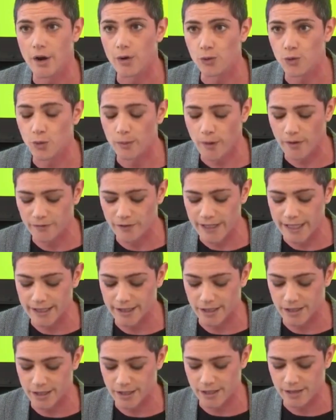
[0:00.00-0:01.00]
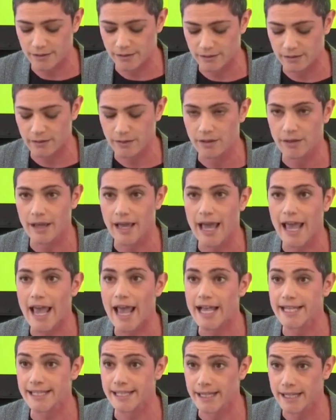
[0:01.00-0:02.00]
room of leaders.
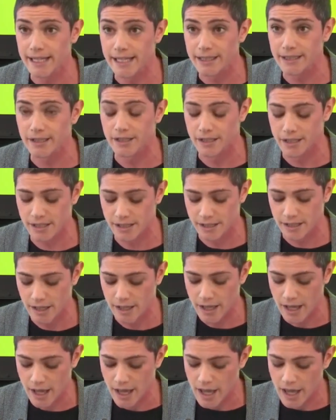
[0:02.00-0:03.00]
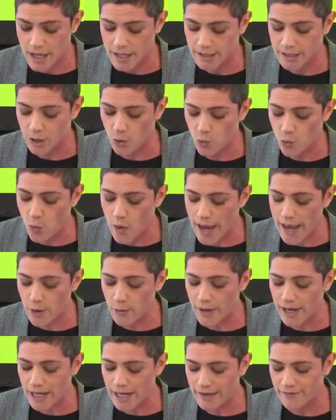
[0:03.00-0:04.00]
As leaders, the way
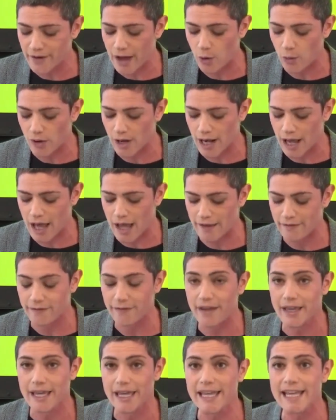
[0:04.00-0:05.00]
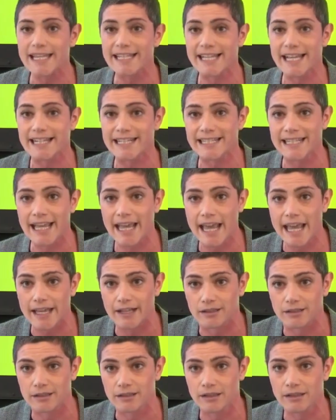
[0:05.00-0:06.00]
we live our life is a
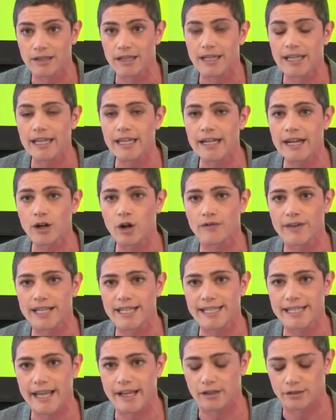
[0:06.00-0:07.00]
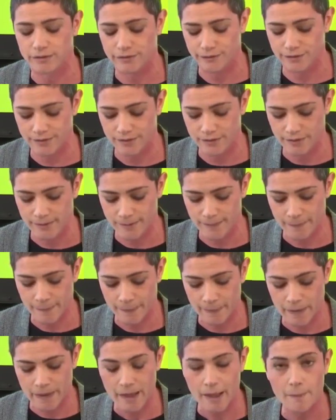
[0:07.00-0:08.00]
tale in and of itself.
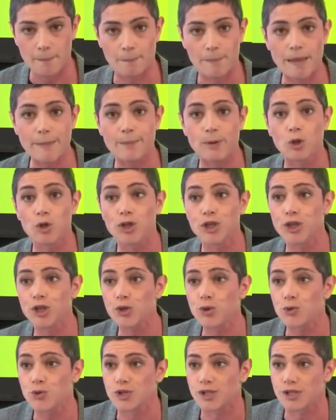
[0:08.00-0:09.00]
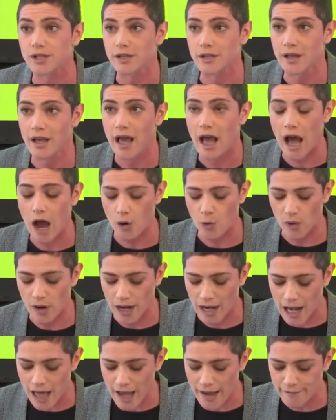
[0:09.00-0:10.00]
People use our
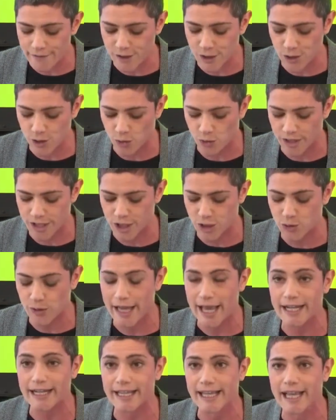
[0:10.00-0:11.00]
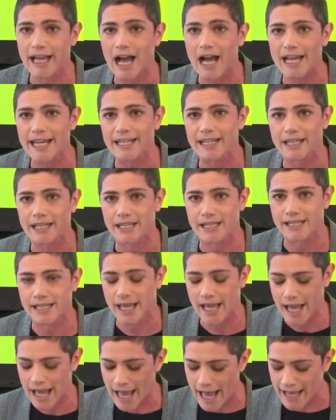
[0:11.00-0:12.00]
life stories to get guidance
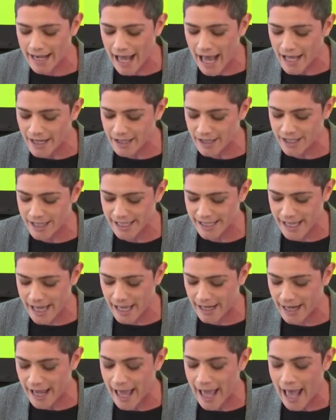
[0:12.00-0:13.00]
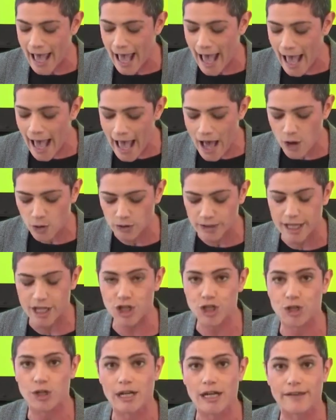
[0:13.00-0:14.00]
and understand how they
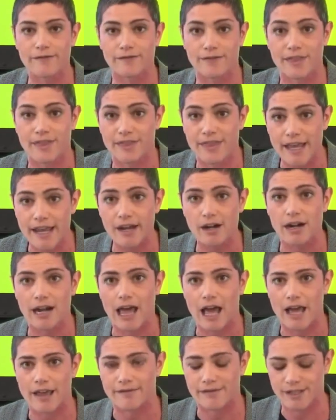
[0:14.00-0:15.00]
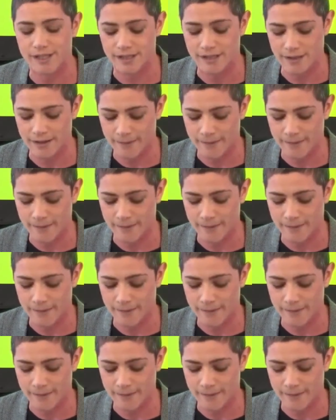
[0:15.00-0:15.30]
should live their lives.